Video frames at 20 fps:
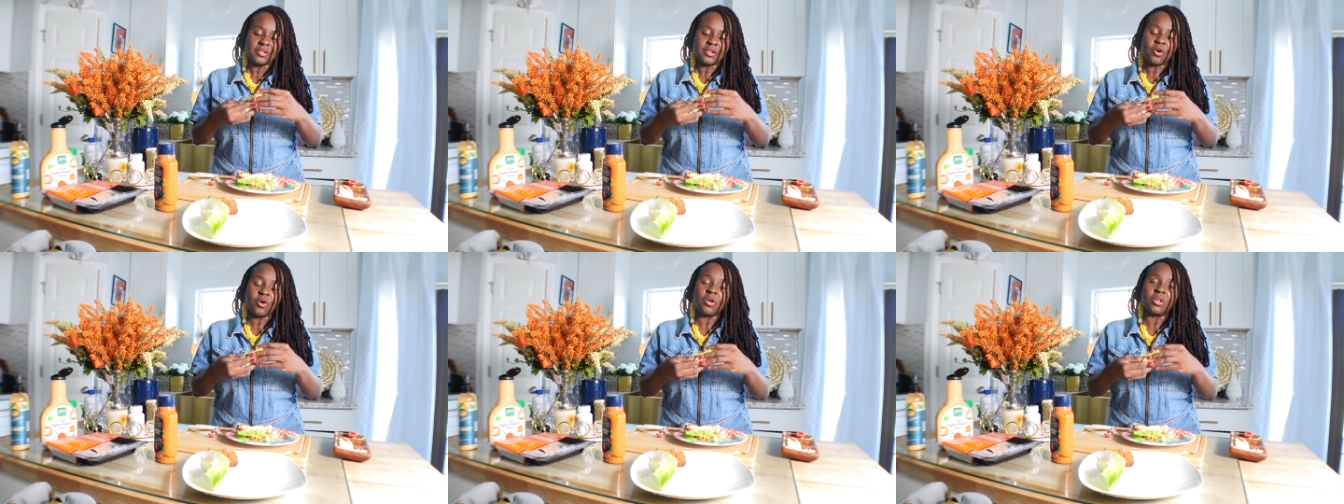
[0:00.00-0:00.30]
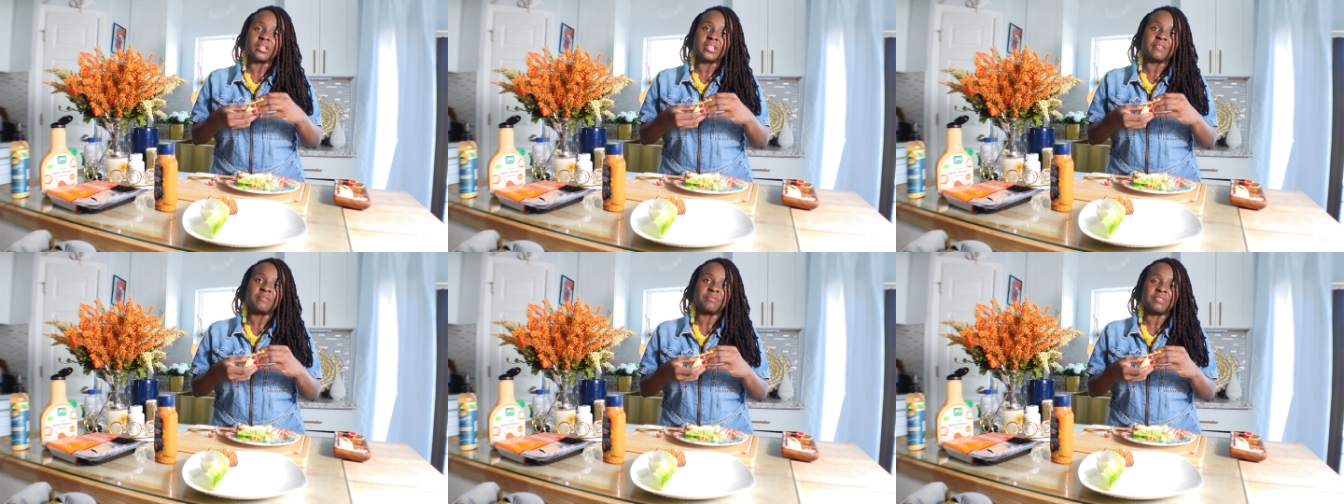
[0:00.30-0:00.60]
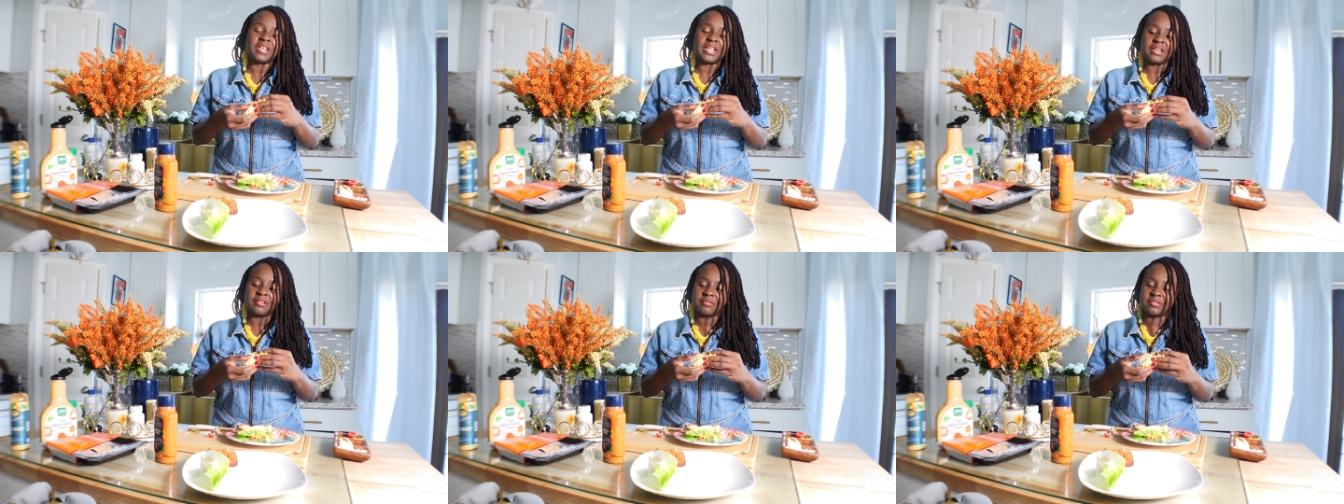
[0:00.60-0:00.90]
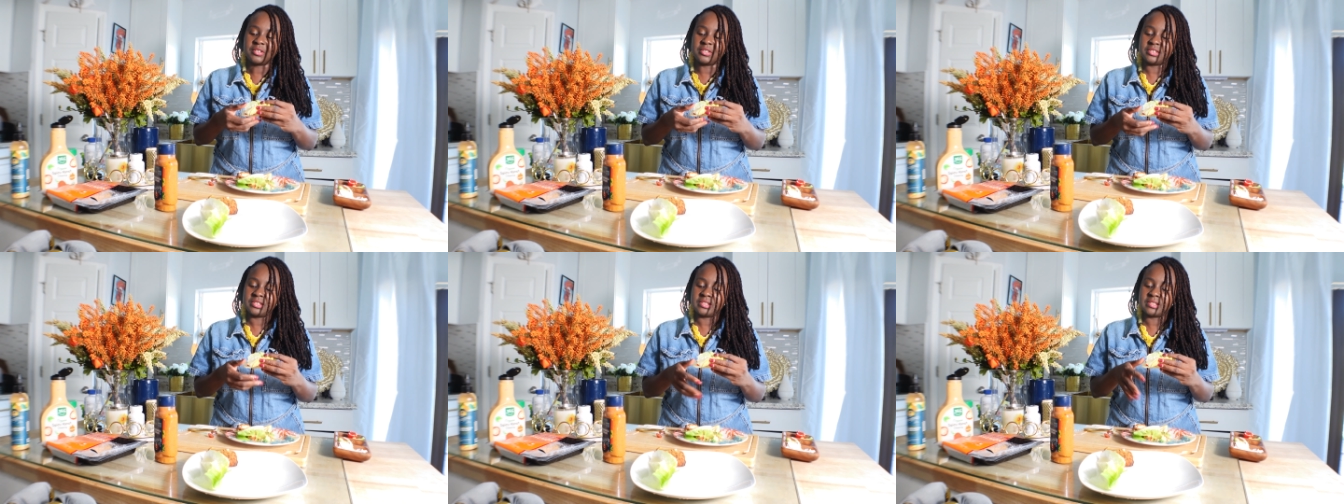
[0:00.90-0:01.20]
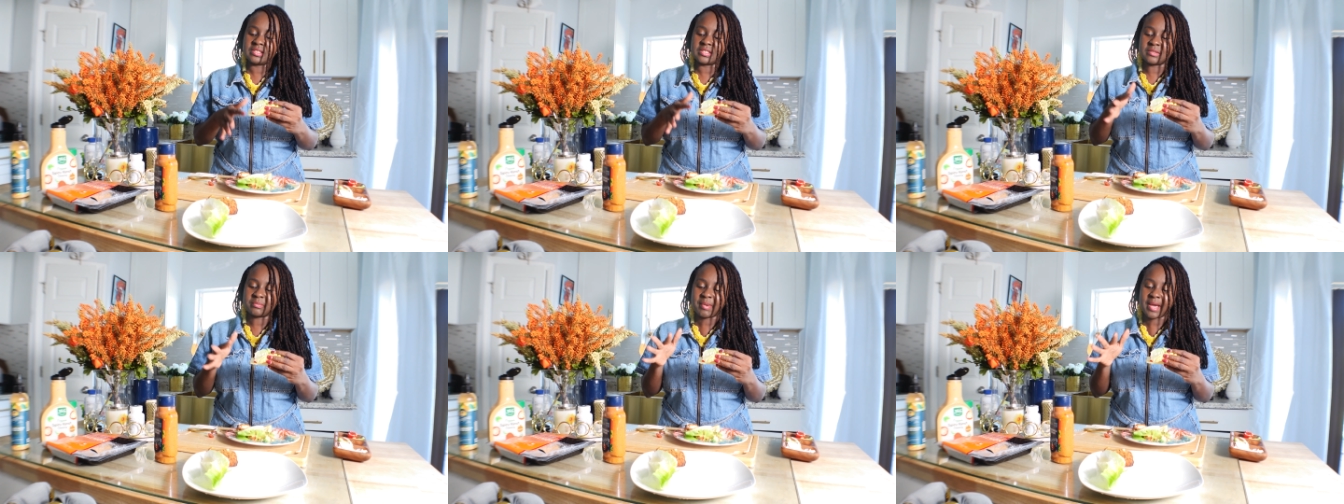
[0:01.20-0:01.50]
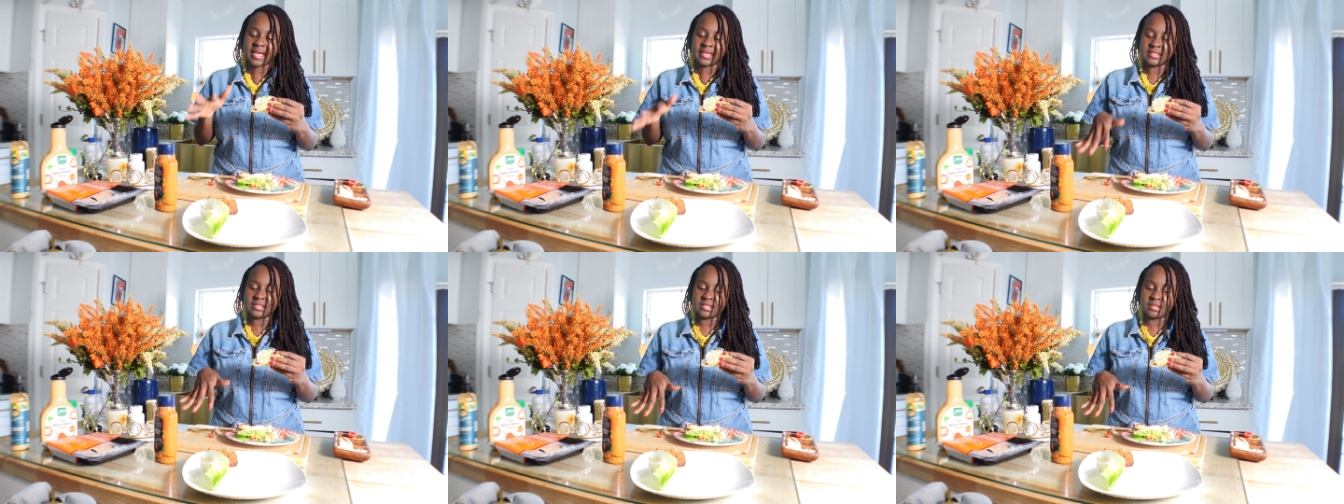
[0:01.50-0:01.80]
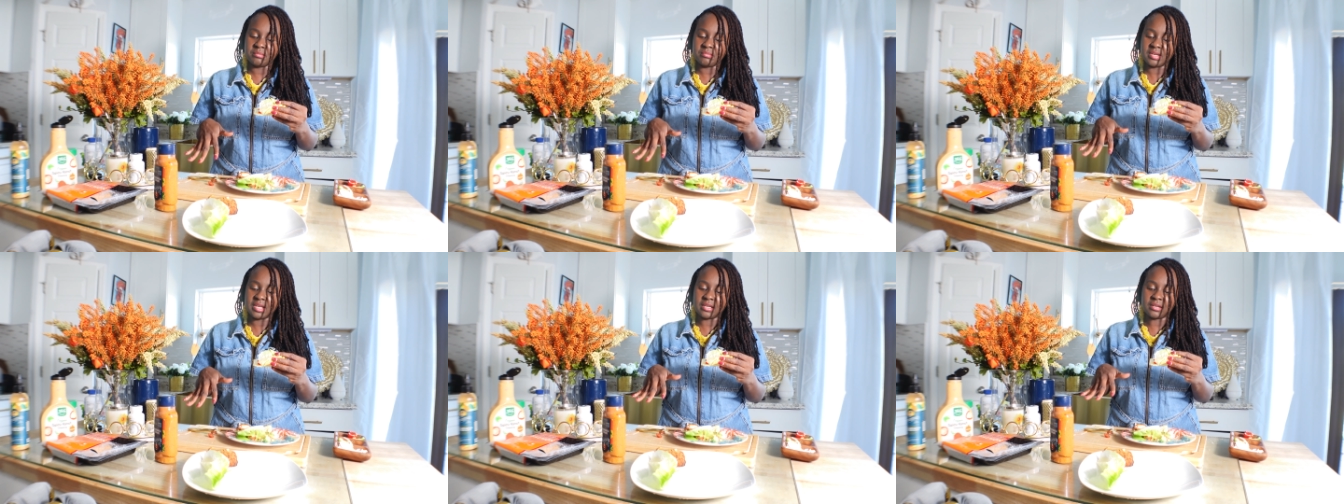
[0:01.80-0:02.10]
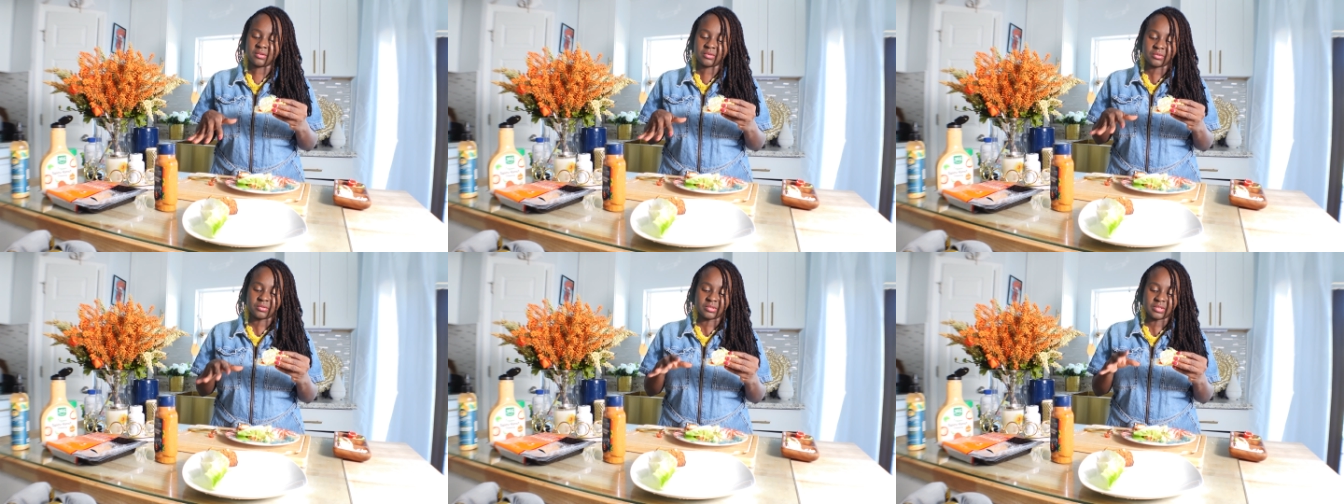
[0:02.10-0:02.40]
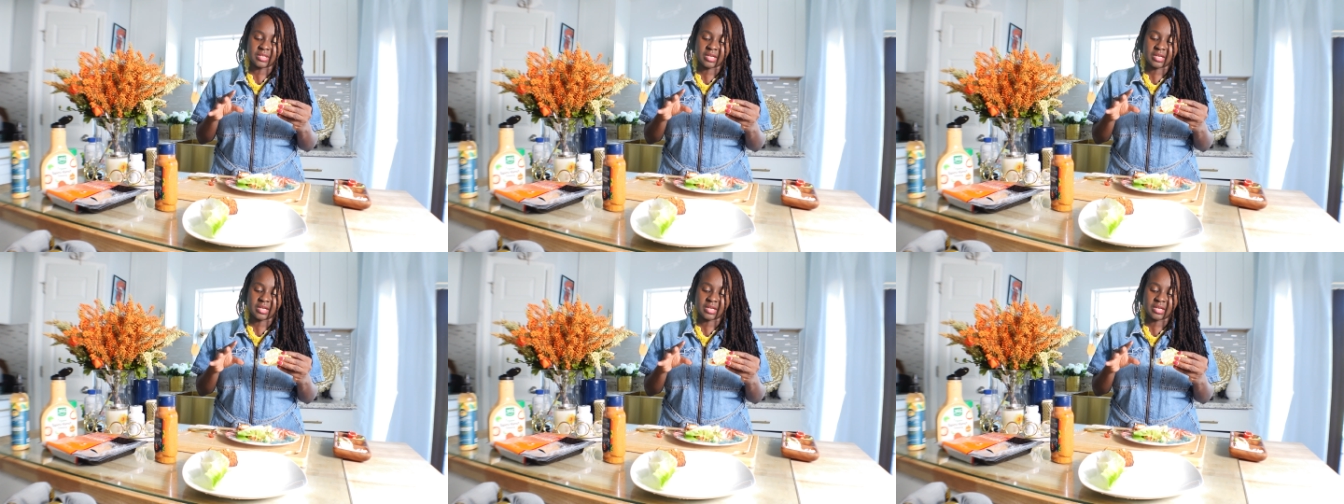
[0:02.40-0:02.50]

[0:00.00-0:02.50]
all the flavors, the spicy mayo,